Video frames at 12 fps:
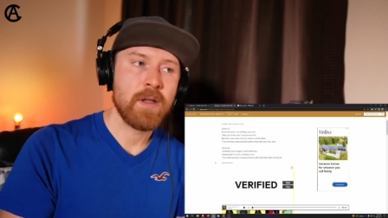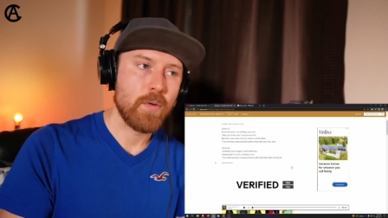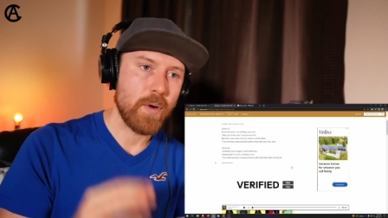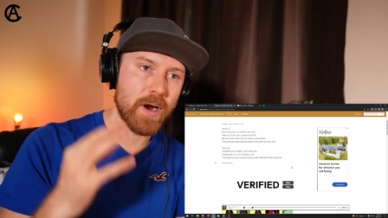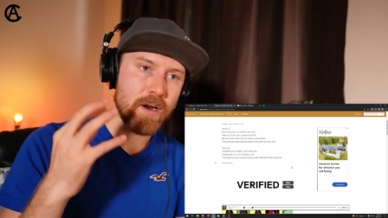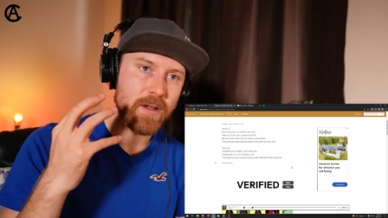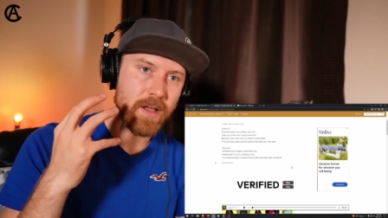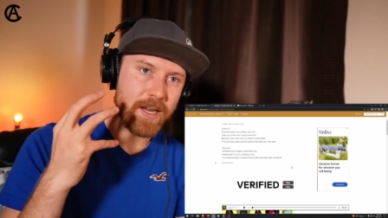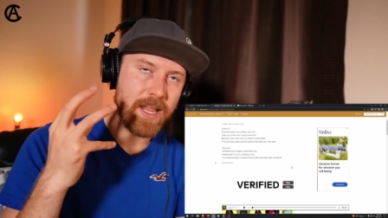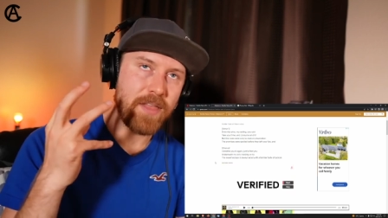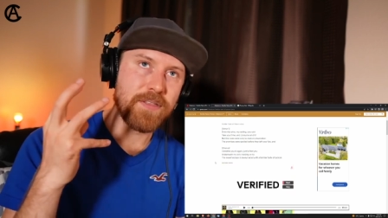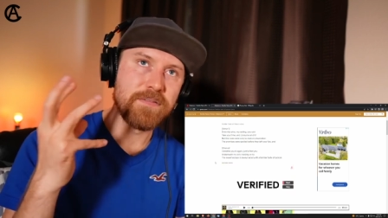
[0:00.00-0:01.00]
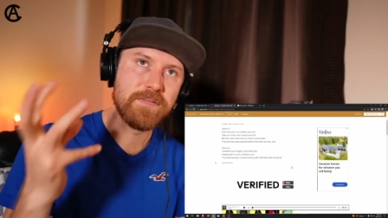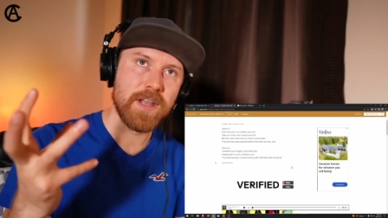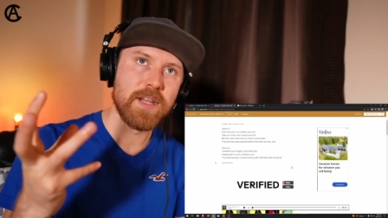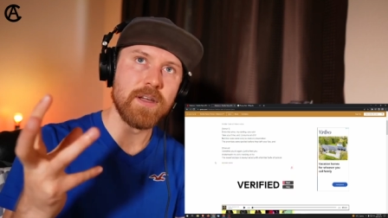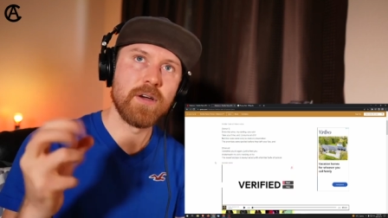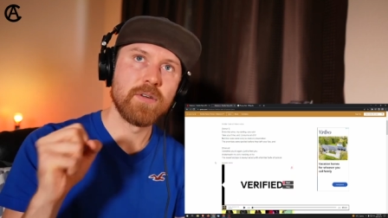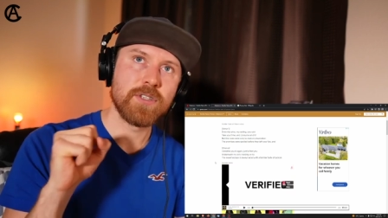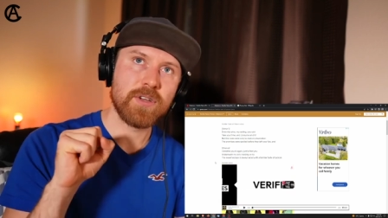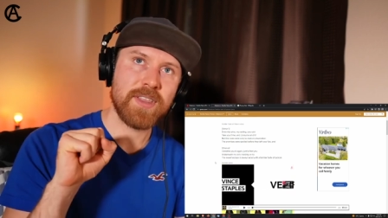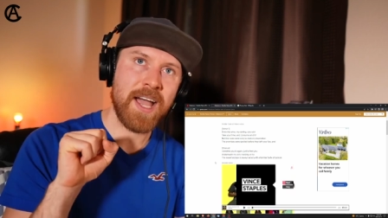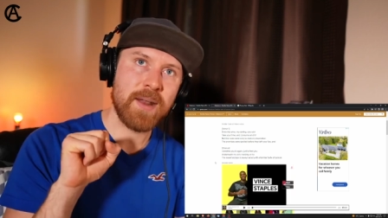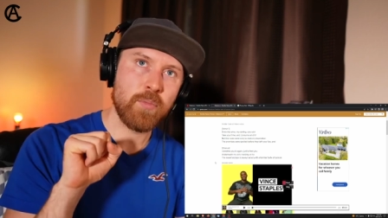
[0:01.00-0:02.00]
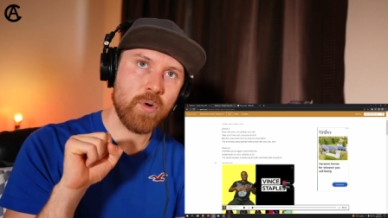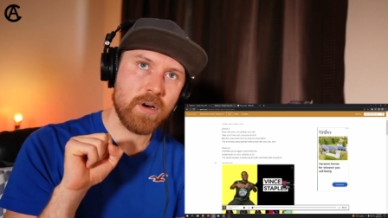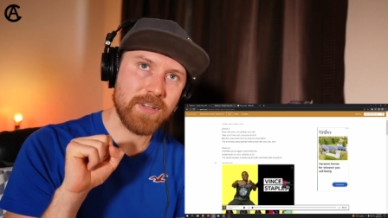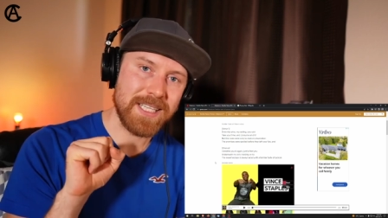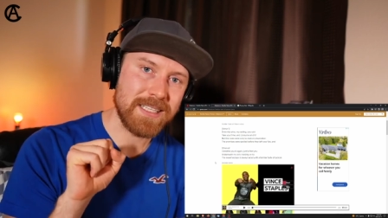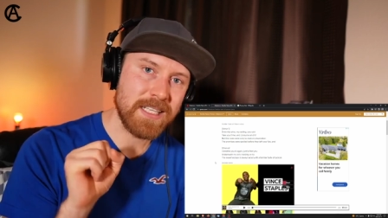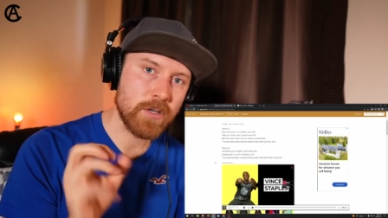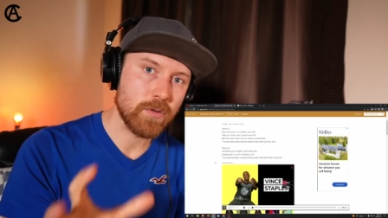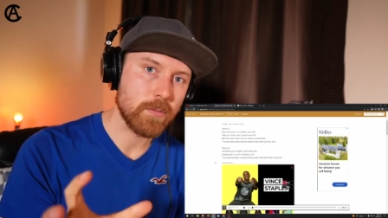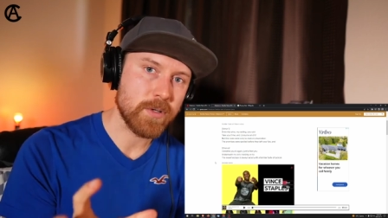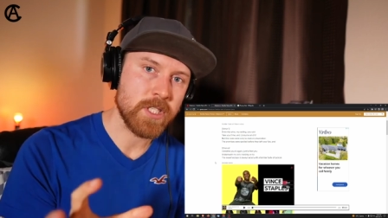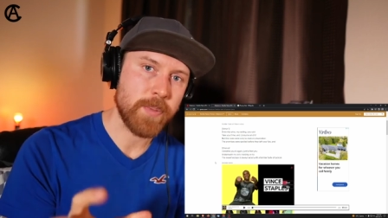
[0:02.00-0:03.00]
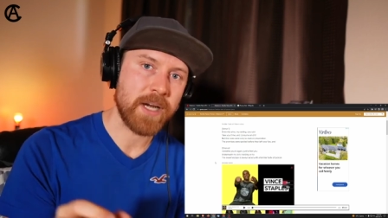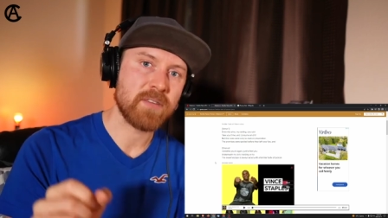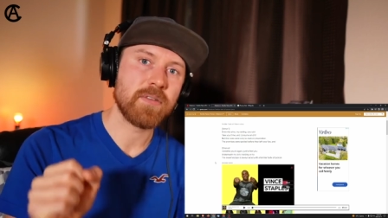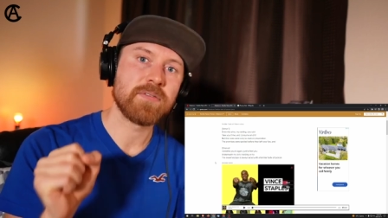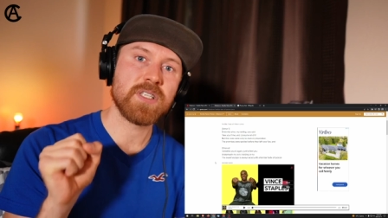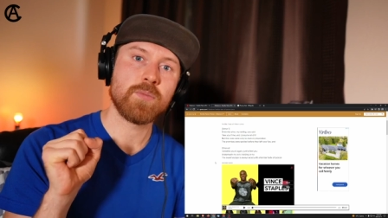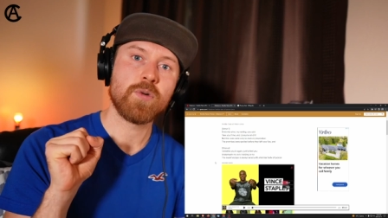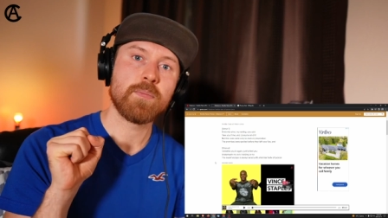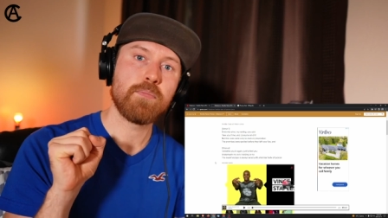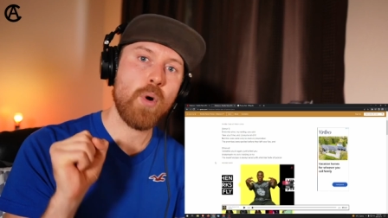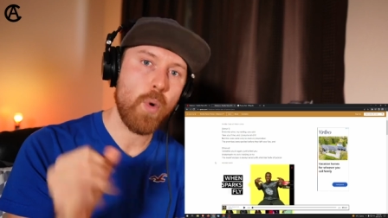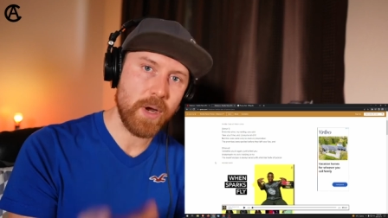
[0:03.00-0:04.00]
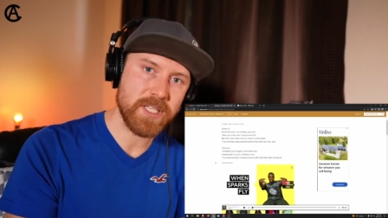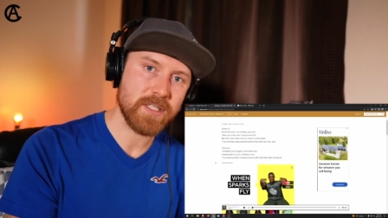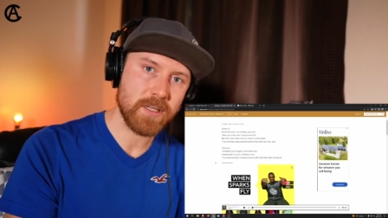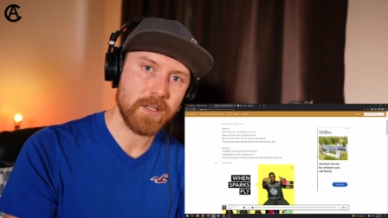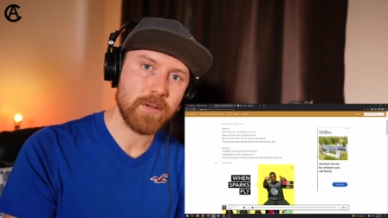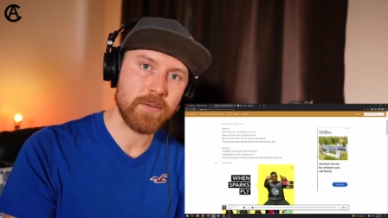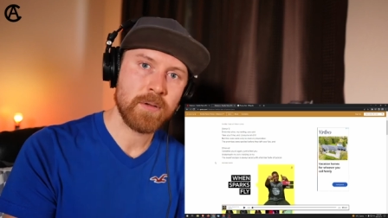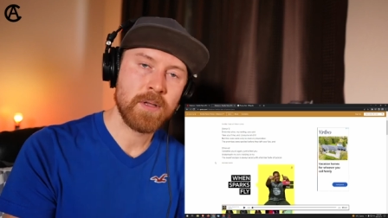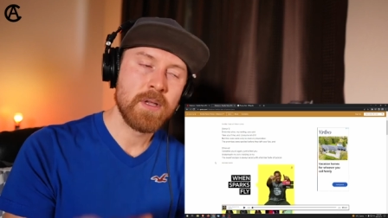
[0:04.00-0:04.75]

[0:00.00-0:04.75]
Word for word: Where again, the video took that more of a literal perspective of someone poisoning you.